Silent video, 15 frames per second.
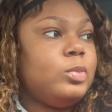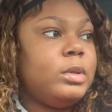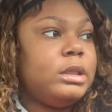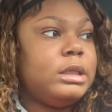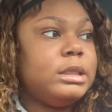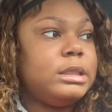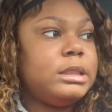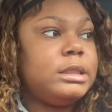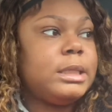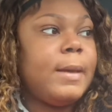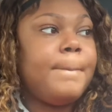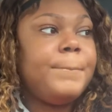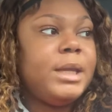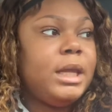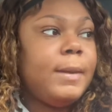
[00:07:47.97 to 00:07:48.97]
But then
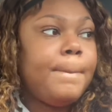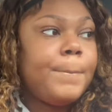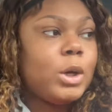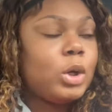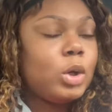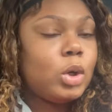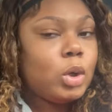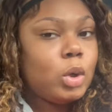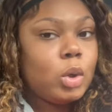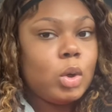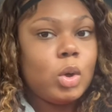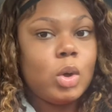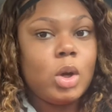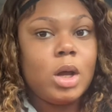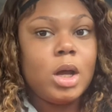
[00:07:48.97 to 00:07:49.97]
some people